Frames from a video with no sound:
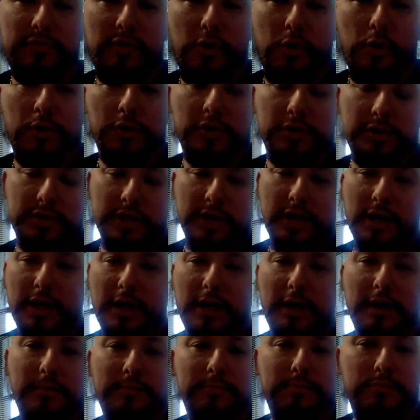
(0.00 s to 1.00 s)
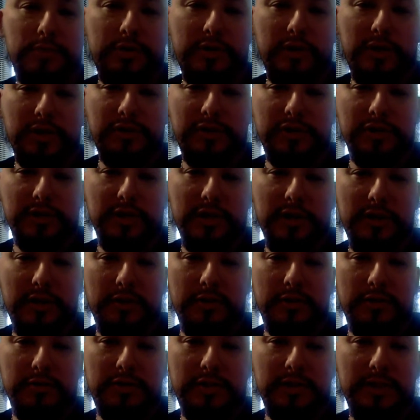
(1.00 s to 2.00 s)
As far as production
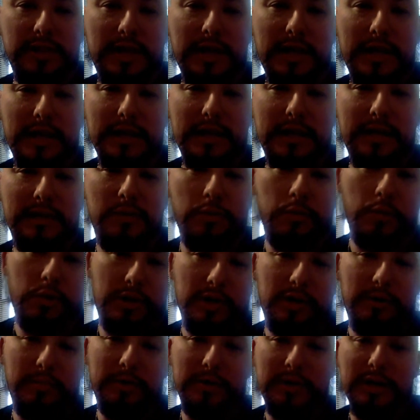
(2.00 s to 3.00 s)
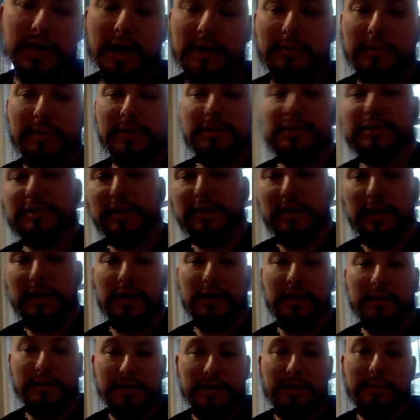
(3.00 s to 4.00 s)
goes today, working on my comics,
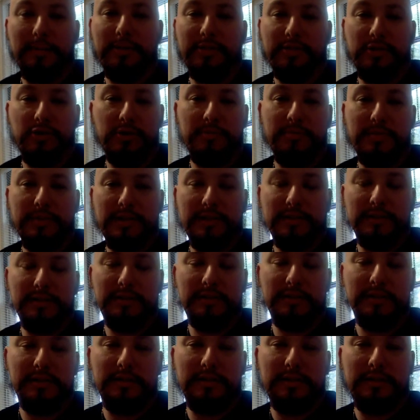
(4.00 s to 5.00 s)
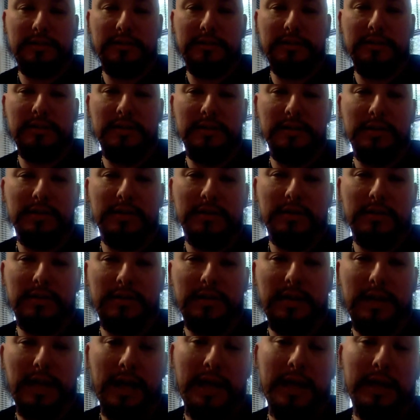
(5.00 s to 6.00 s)
I got my 30 minutes in,
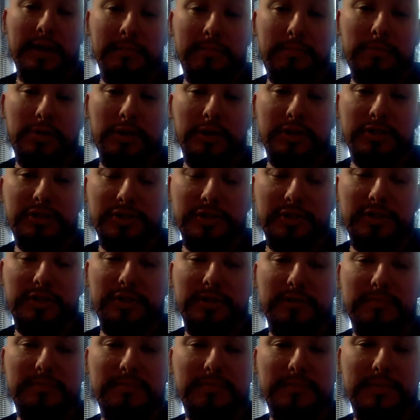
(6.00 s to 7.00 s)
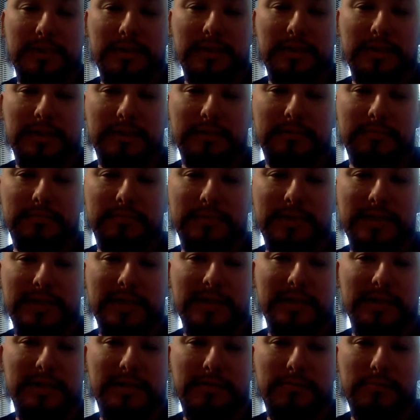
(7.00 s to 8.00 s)
and plus some.
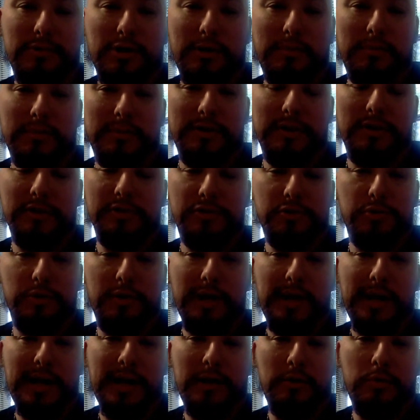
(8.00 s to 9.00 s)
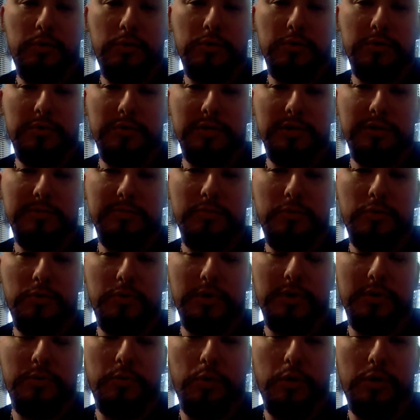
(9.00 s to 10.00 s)
Probably close to an hour this
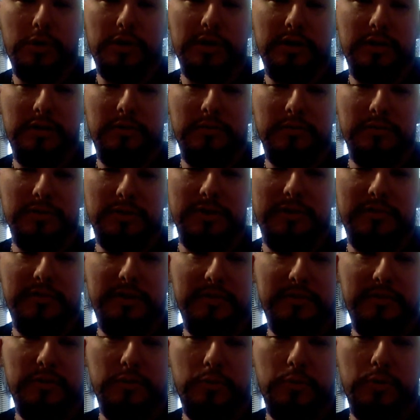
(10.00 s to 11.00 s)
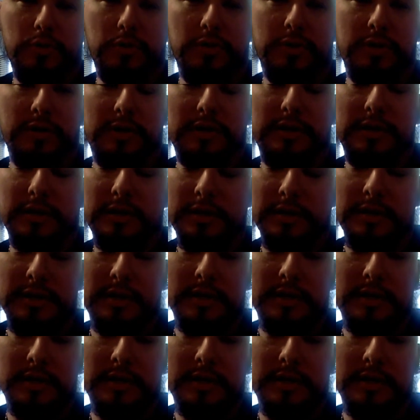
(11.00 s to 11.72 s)
morning working on stuff after work.